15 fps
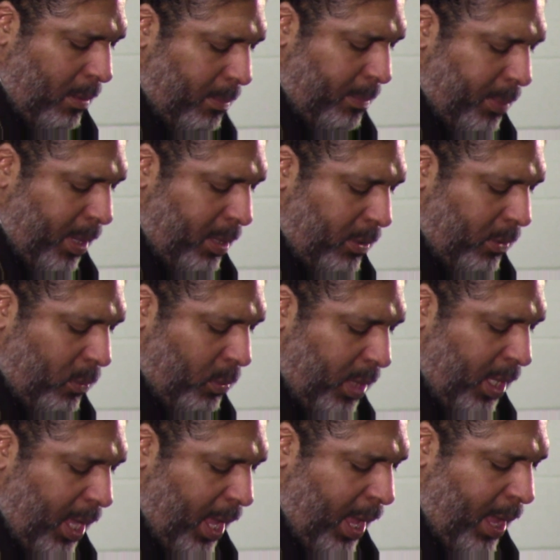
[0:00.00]
But
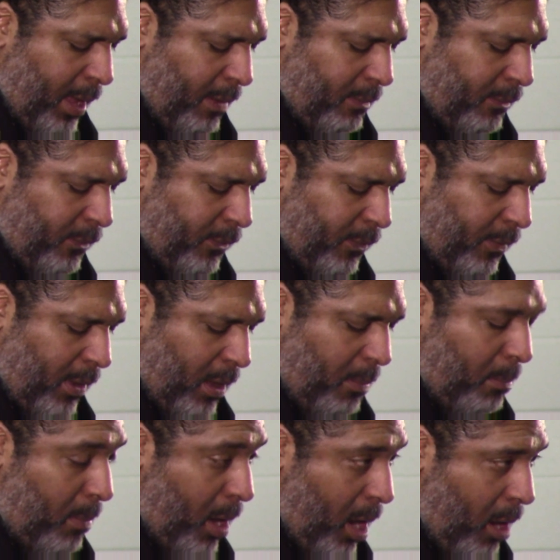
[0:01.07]
we have a
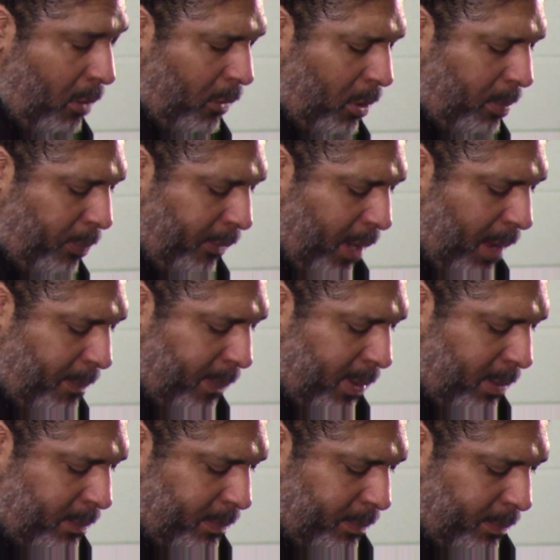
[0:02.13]
moral
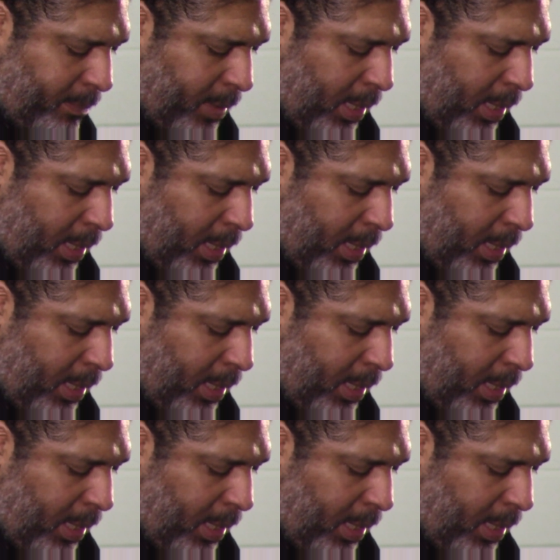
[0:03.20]
problem